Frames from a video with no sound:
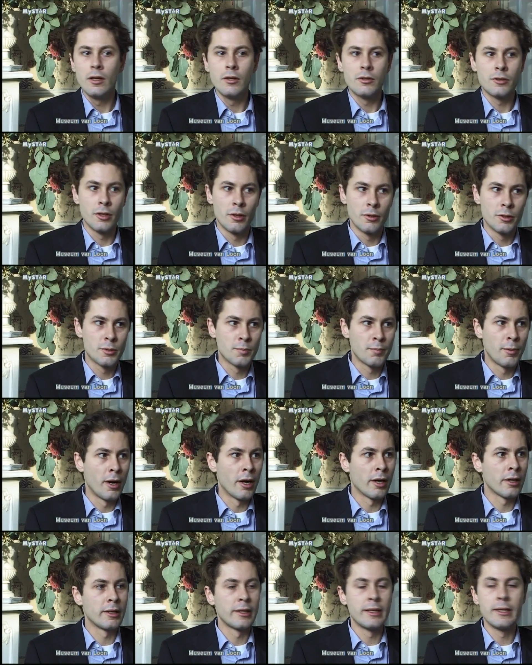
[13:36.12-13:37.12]
So it's
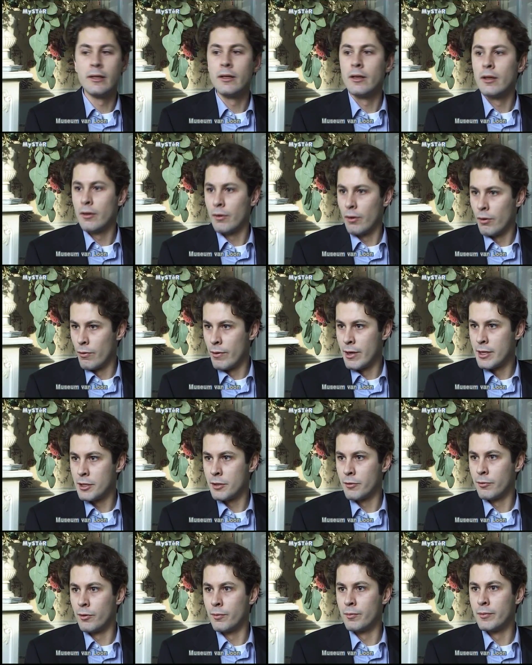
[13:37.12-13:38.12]
partly
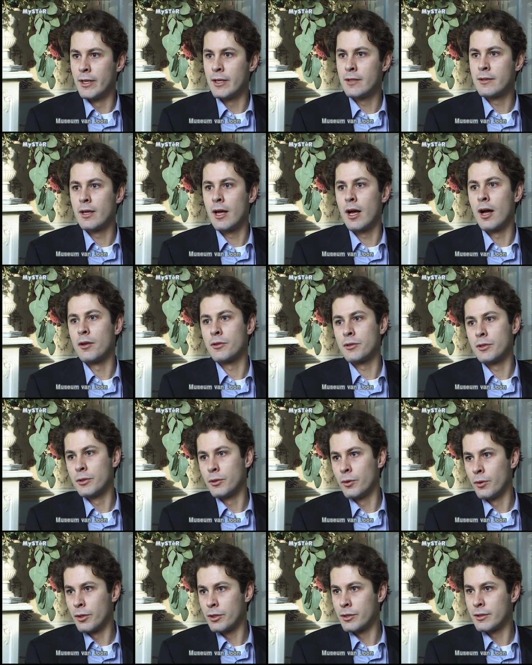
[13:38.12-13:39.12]
originally from this house, and
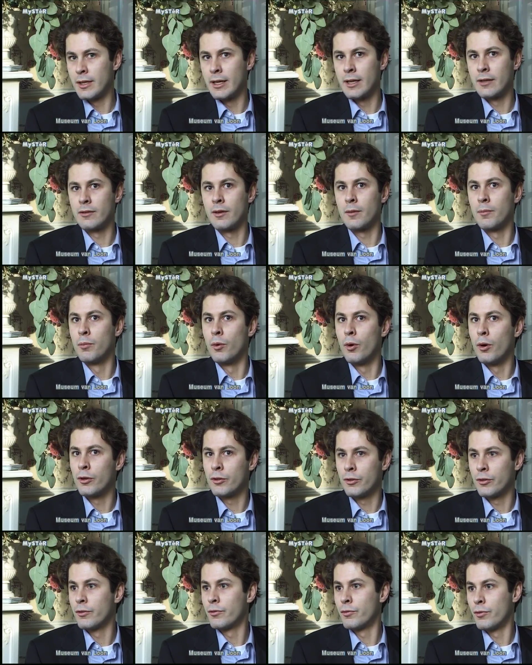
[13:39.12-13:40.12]
other things are
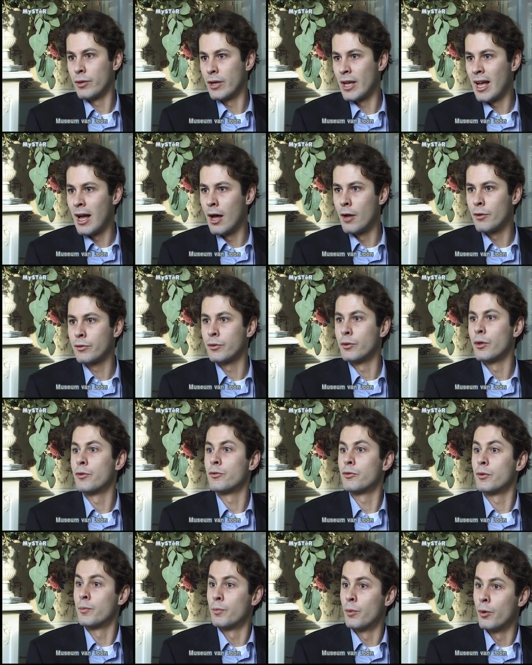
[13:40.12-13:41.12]
bought for the house and
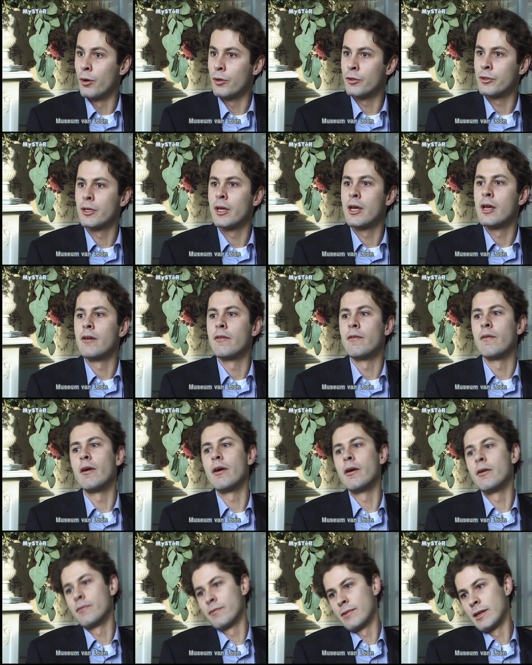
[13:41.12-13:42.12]
also bought
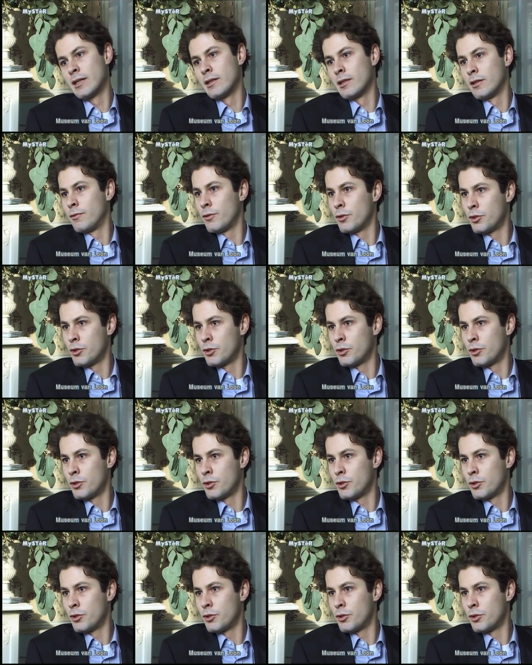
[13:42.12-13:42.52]
when it